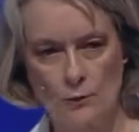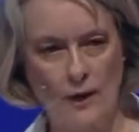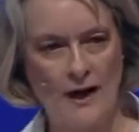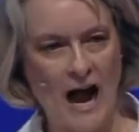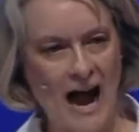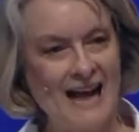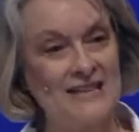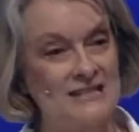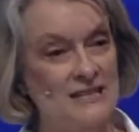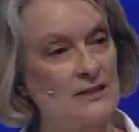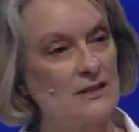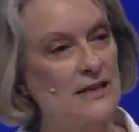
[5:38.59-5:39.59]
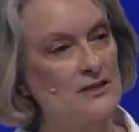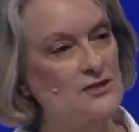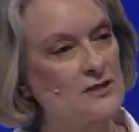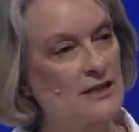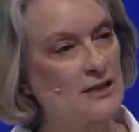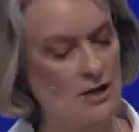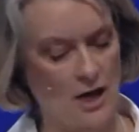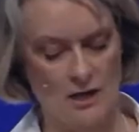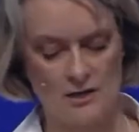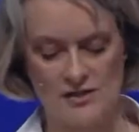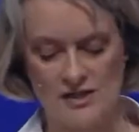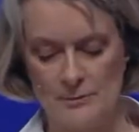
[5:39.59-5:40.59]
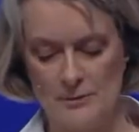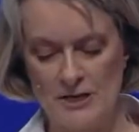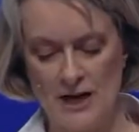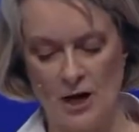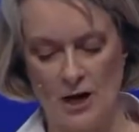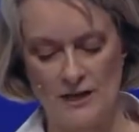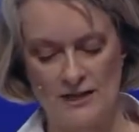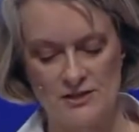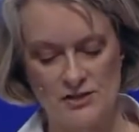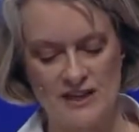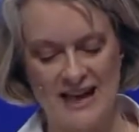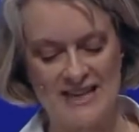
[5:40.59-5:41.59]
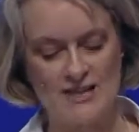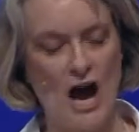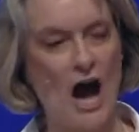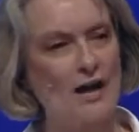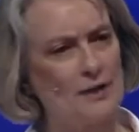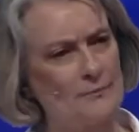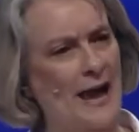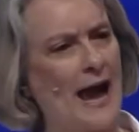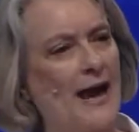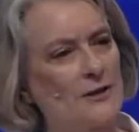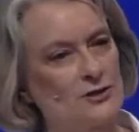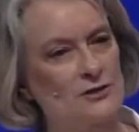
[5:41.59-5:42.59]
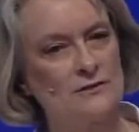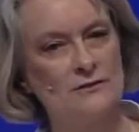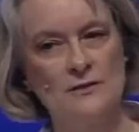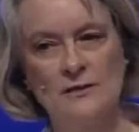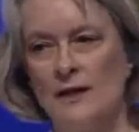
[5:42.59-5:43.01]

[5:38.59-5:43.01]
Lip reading: where idealistic young seminarians cannot imagine